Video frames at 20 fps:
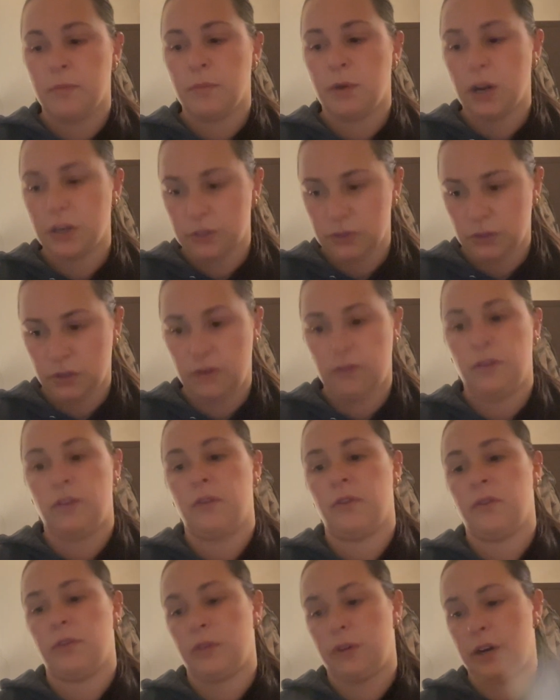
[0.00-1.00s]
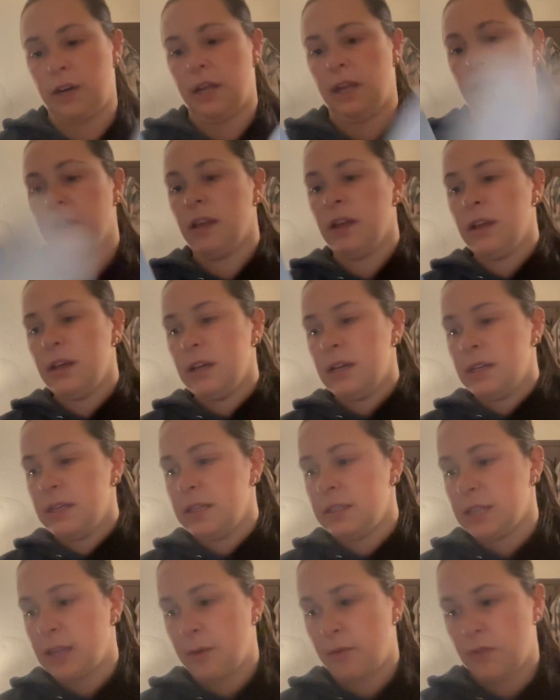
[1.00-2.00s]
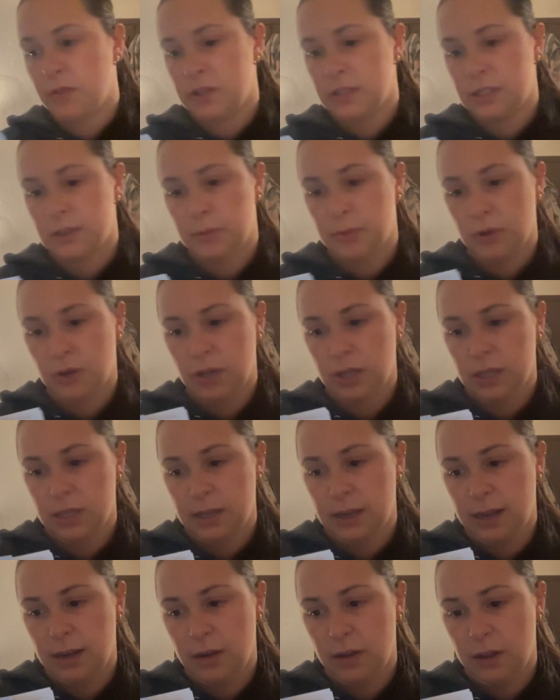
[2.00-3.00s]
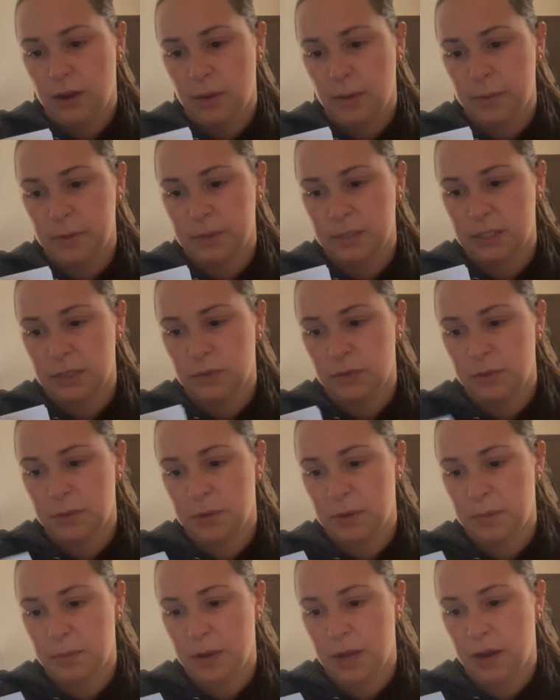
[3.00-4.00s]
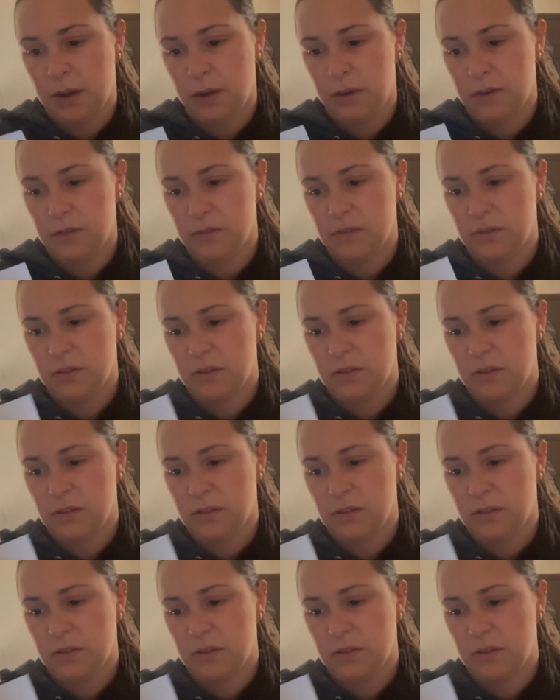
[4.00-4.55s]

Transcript: partial interval recording. Type of instability in the data that represents a repeated pattern.